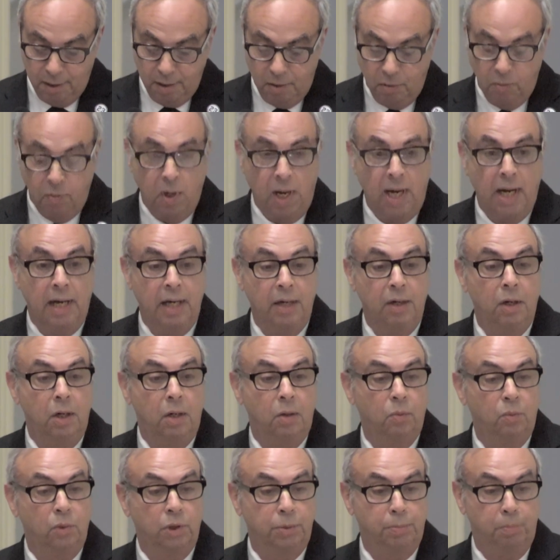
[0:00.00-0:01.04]
Ryne
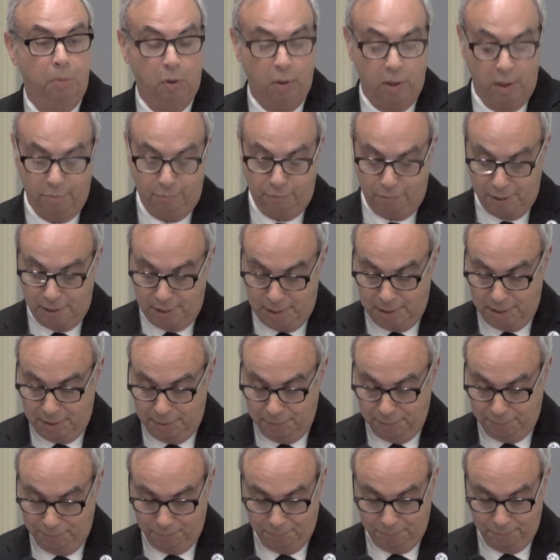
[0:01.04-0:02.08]
was mortified,
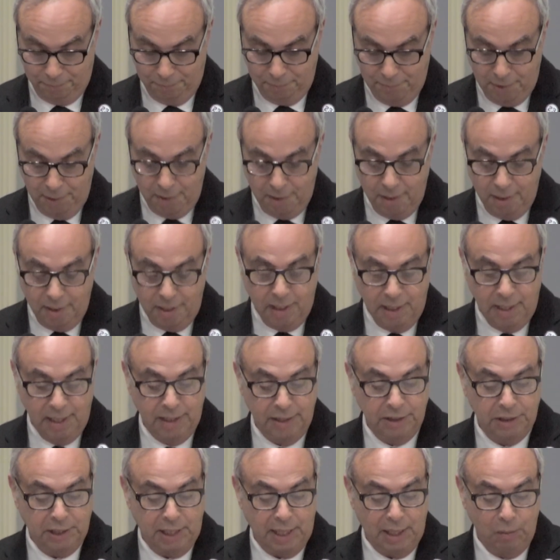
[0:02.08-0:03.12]
and
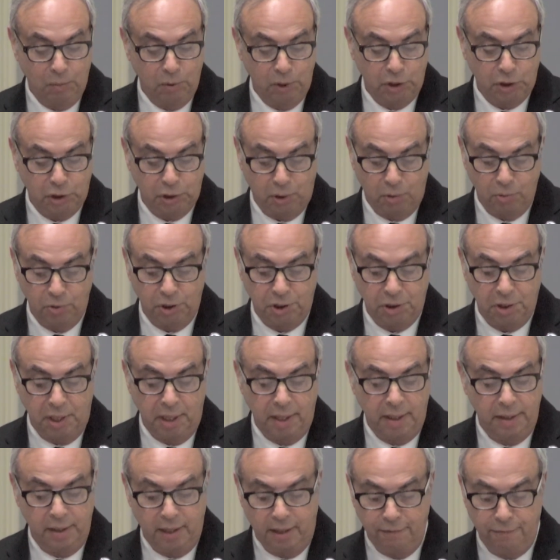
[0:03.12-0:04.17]
as I was so
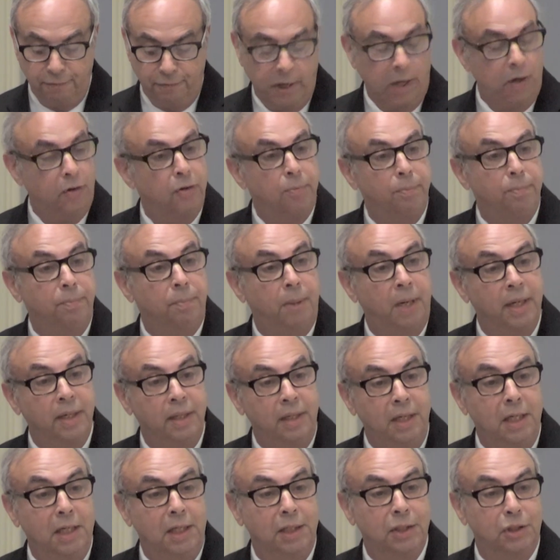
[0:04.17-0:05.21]
stunned, I fell to my
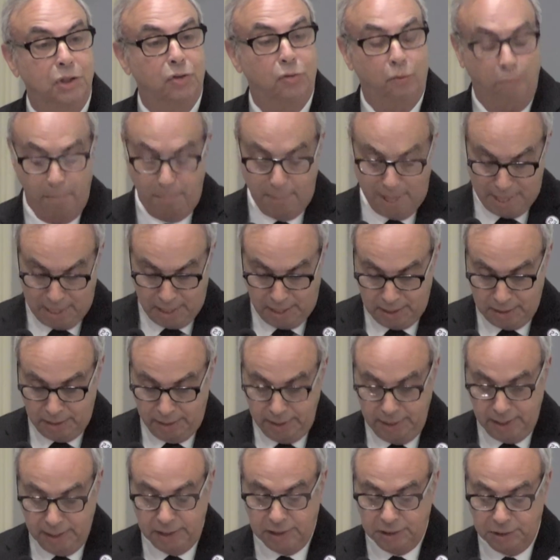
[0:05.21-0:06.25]
knees,
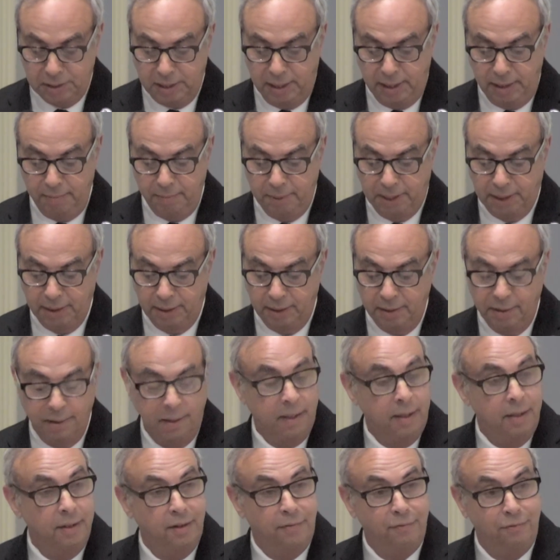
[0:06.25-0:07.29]
dramatically exclaiming
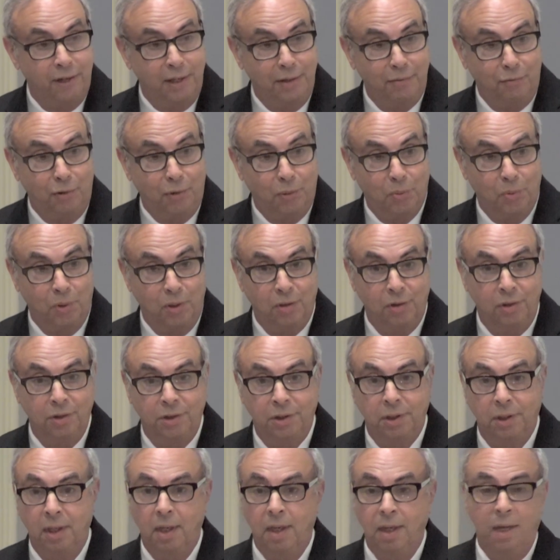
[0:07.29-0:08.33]
the fateful words,